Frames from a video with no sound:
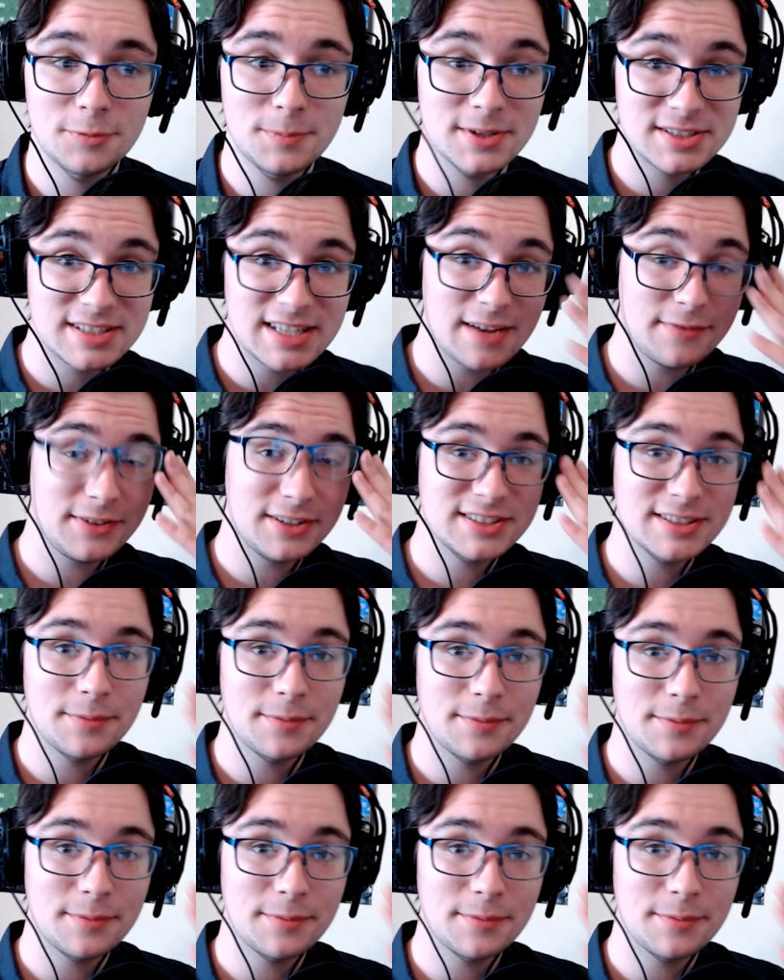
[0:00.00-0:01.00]
but it's definitely
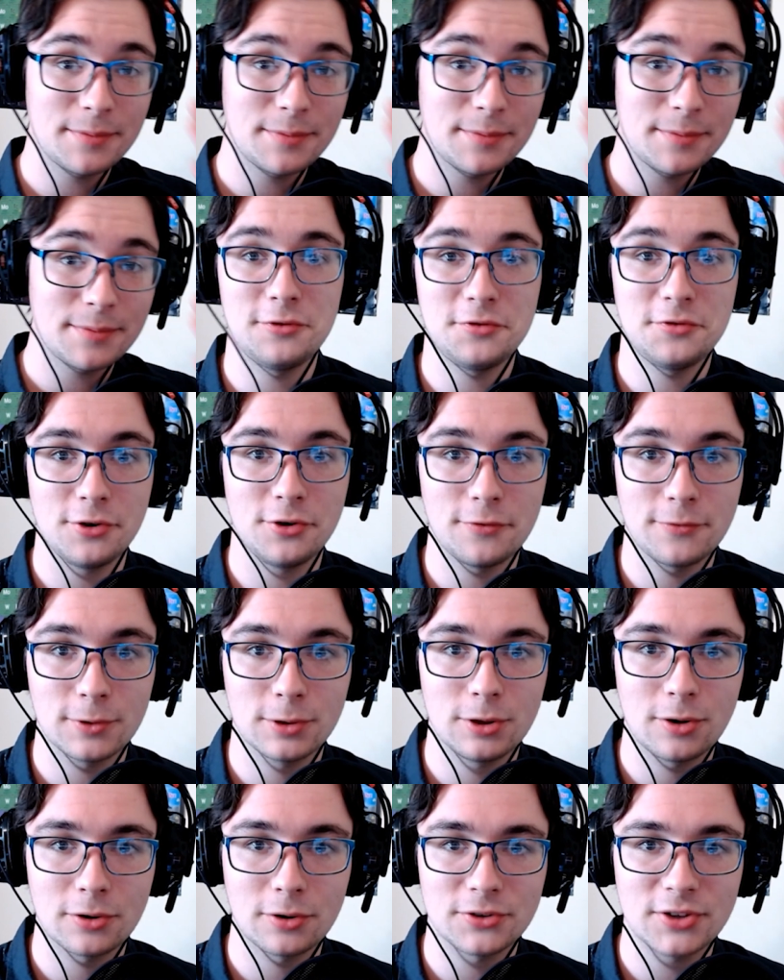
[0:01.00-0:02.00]
something that I wanted to do for a
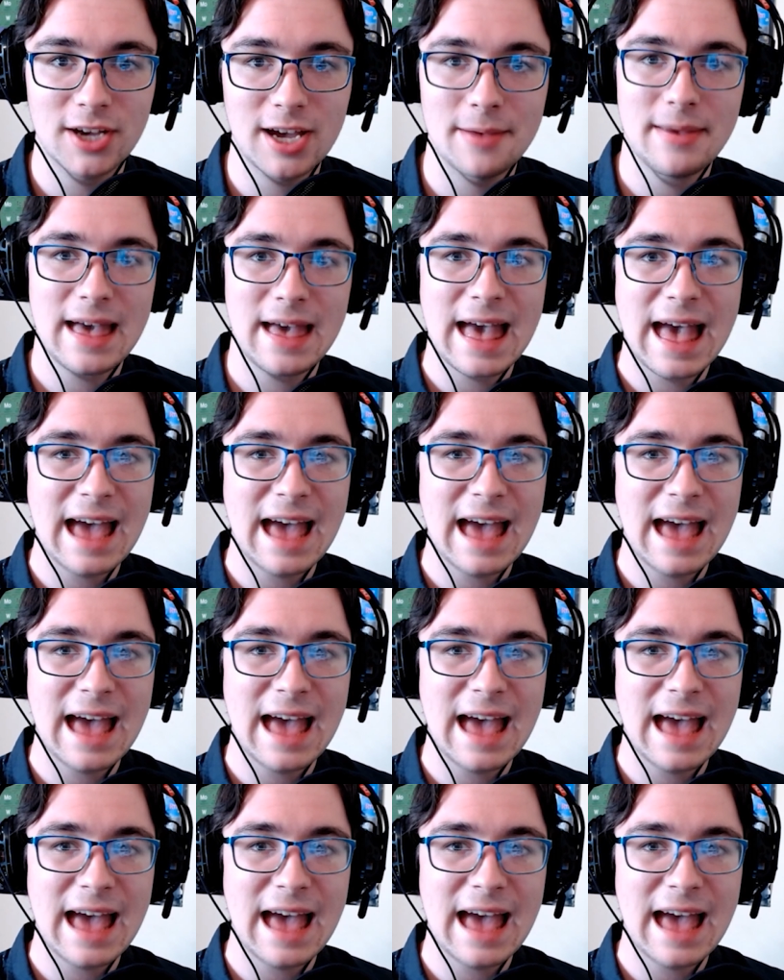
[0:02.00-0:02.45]
long time,